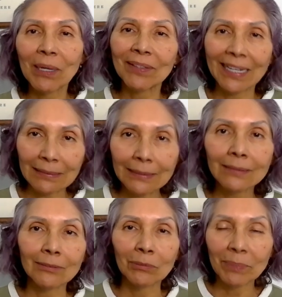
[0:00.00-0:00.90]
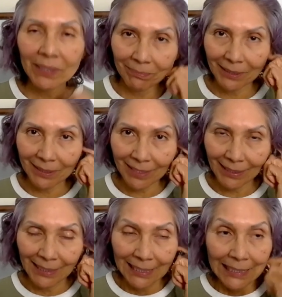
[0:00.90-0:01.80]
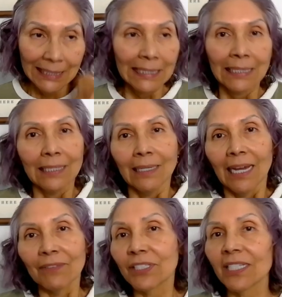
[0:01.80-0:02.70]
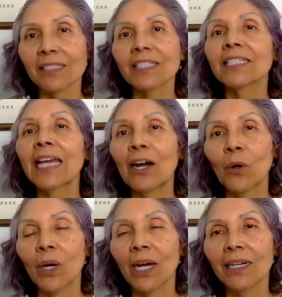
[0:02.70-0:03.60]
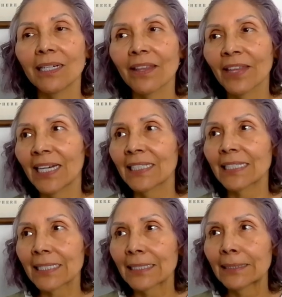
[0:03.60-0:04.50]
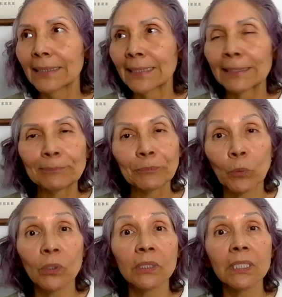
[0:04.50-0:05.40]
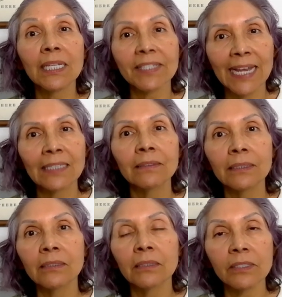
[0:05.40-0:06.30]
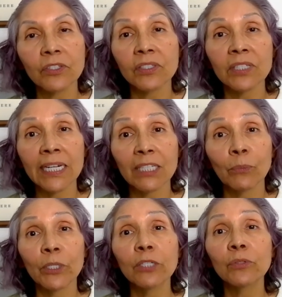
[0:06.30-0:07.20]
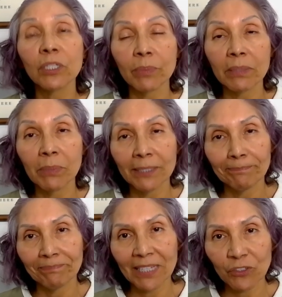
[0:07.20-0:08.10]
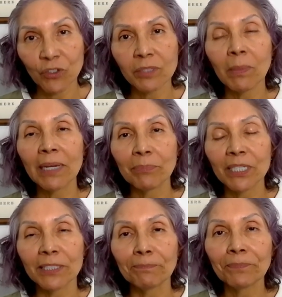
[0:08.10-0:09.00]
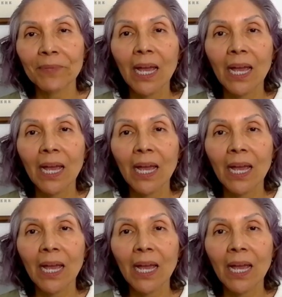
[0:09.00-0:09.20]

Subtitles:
about analytical because I have a sense now that we're a little less analytical as a society than we used to be, but that's just my opinion.